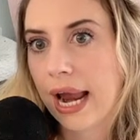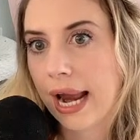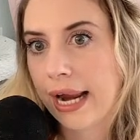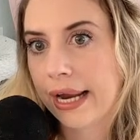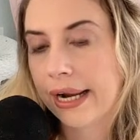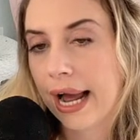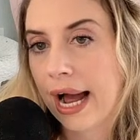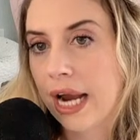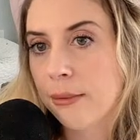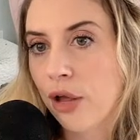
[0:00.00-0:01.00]
and
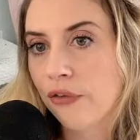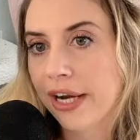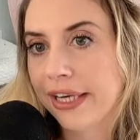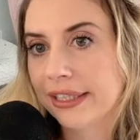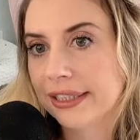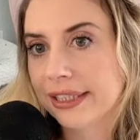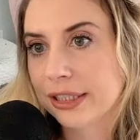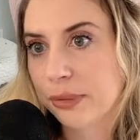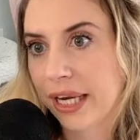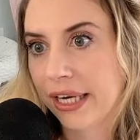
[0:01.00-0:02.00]
I'm already
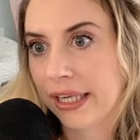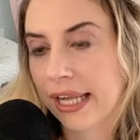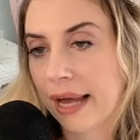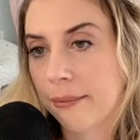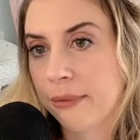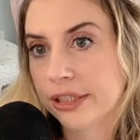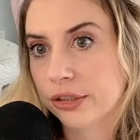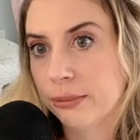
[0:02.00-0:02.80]
anticipating that Mr.